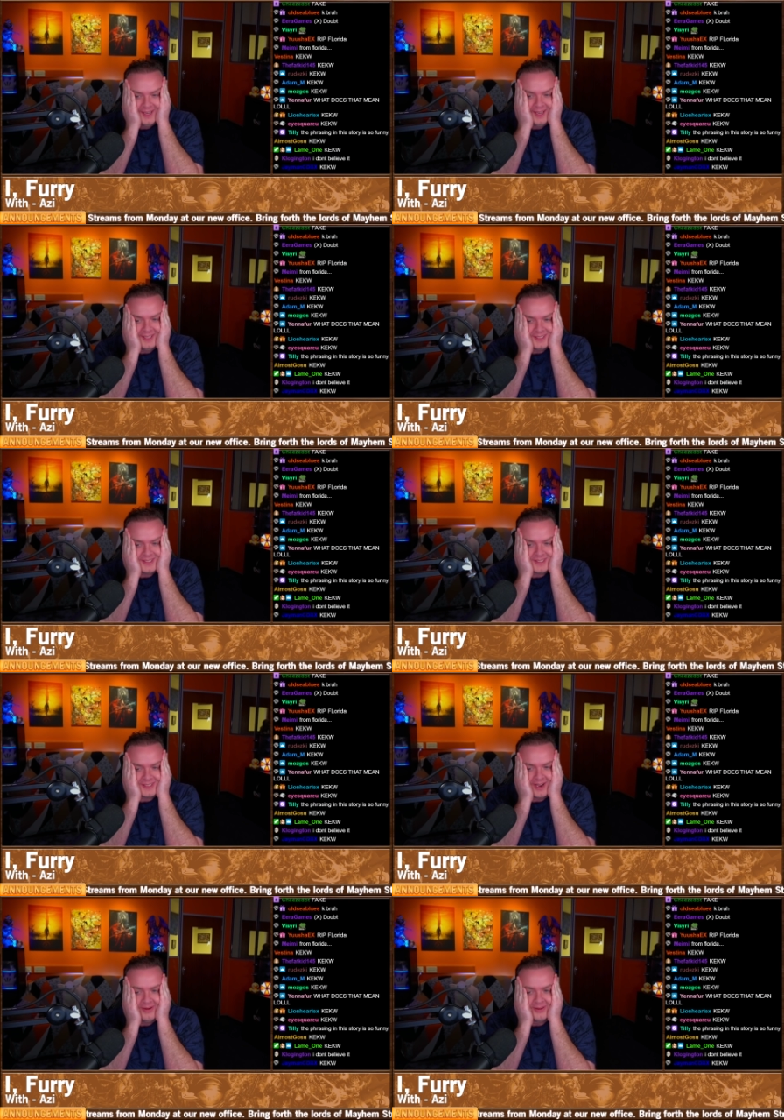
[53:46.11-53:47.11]
It's
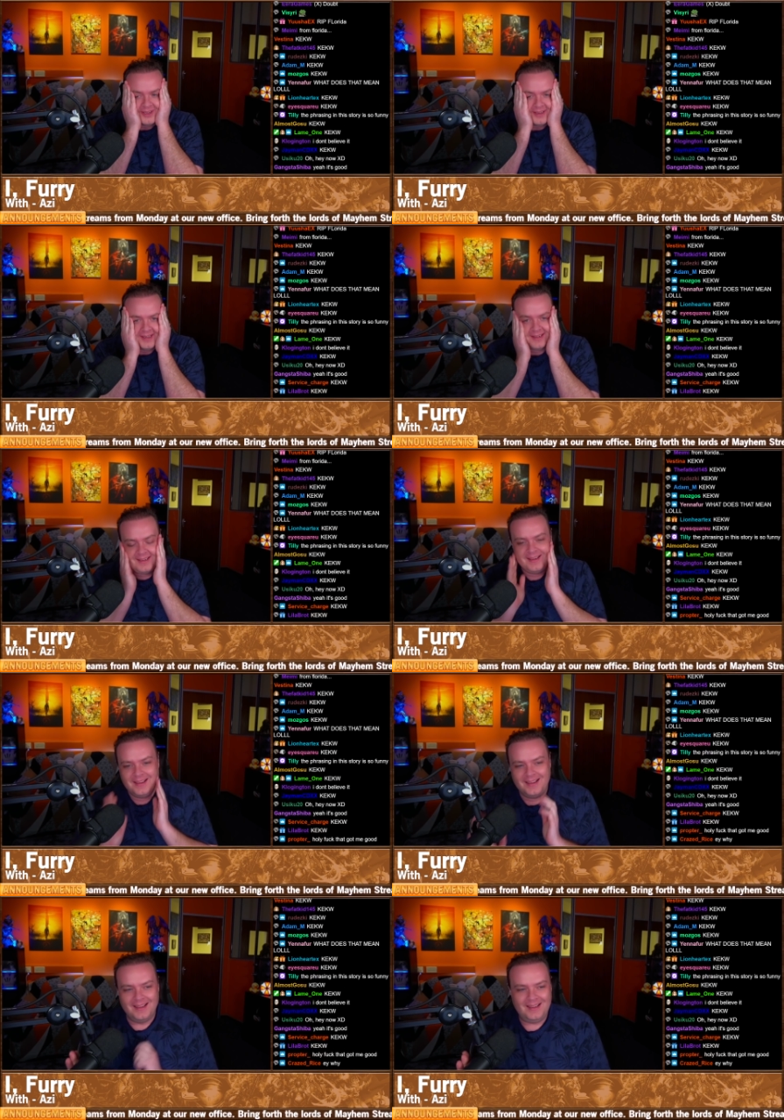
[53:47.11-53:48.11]
so good.
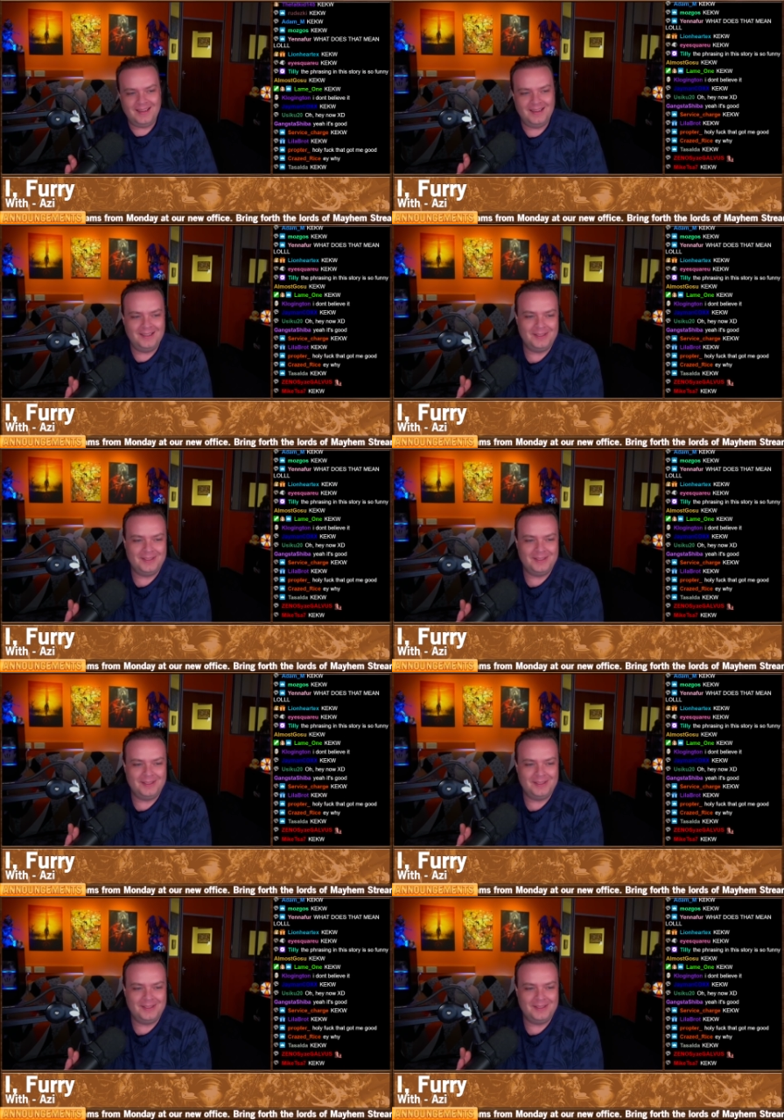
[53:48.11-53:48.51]
And